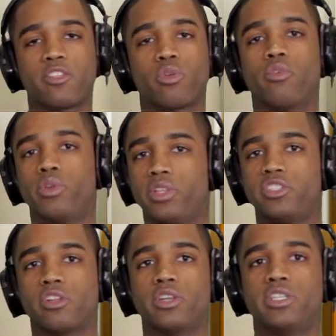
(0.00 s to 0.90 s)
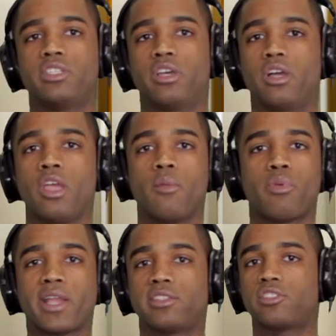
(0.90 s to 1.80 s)
That's where I really started to
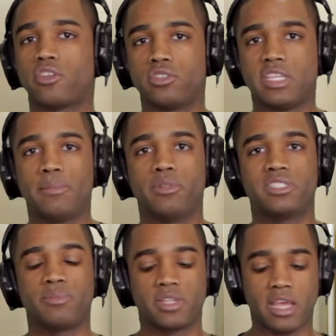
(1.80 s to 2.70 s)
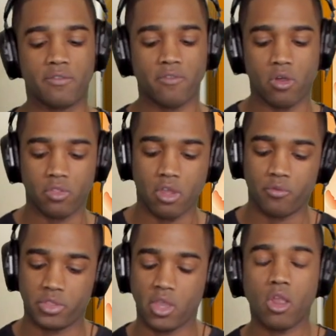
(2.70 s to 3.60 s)
practice turntablism and kind of fall in
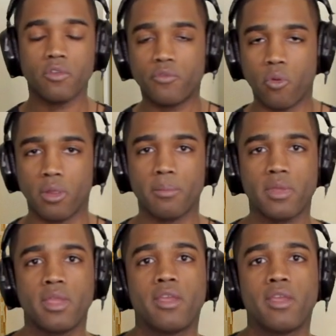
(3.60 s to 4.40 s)
love with the art form.